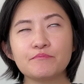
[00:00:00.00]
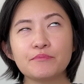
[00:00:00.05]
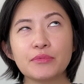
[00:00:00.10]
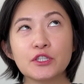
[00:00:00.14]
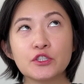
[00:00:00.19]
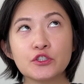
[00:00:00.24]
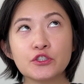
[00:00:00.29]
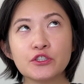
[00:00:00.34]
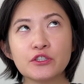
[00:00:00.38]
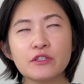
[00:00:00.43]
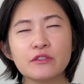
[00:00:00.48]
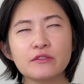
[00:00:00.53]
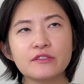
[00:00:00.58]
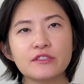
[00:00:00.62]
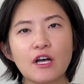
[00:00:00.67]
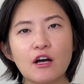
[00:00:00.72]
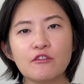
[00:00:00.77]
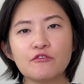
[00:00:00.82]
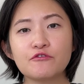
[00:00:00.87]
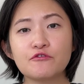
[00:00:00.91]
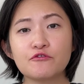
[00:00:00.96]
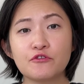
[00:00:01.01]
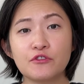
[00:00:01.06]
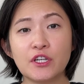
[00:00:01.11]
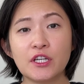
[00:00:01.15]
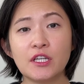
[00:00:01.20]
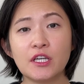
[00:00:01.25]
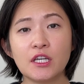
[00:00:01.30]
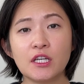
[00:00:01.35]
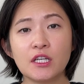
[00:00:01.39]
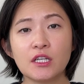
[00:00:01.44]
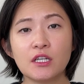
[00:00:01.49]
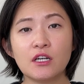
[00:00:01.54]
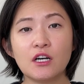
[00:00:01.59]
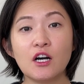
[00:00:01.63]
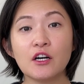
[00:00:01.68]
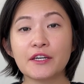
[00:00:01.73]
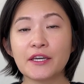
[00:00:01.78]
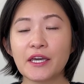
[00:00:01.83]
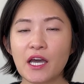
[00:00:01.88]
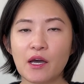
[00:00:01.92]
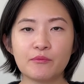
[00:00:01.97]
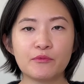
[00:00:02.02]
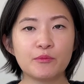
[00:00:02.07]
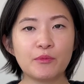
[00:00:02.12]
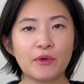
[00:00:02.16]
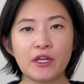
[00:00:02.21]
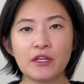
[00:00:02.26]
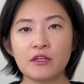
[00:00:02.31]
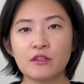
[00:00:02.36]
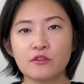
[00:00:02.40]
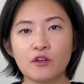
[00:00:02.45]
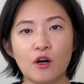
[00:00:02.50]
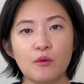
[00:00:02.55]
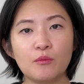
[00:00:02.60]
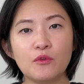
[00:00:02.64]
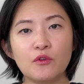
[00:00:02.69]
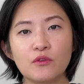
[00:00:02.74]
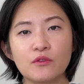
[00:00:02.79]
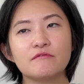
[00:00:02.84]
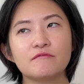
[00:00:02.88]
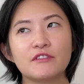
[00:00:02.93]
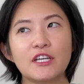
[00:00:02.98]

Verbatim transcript: Picture yourself reading a captivating novel.